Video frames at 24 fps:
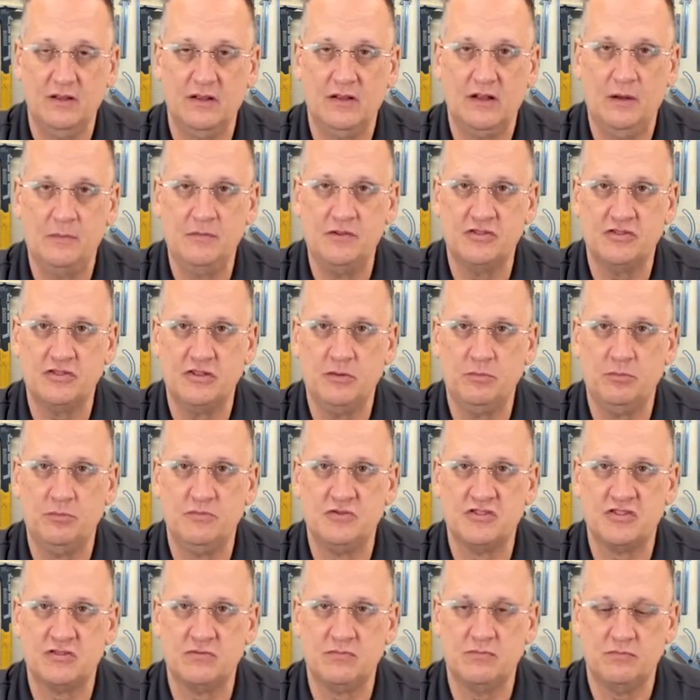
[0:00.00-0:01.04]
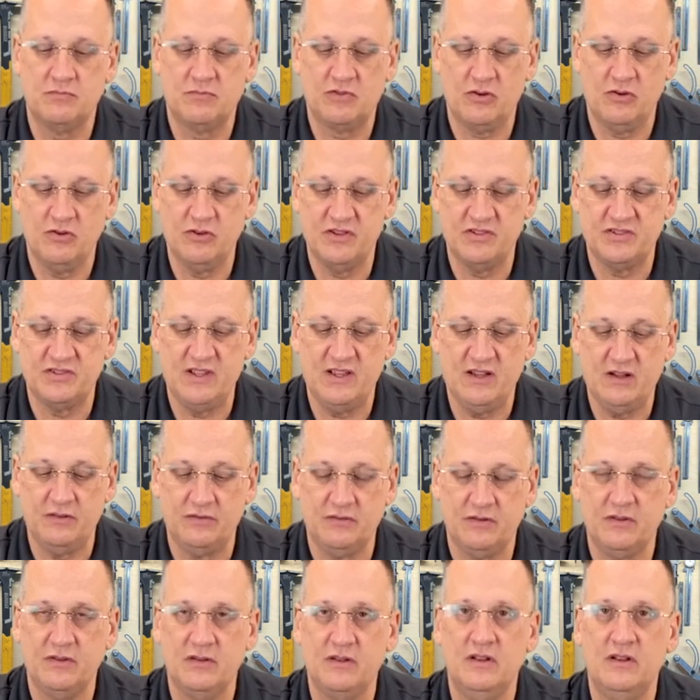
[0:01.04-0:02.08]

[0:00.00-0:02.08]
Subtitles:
I'm just going to turn this down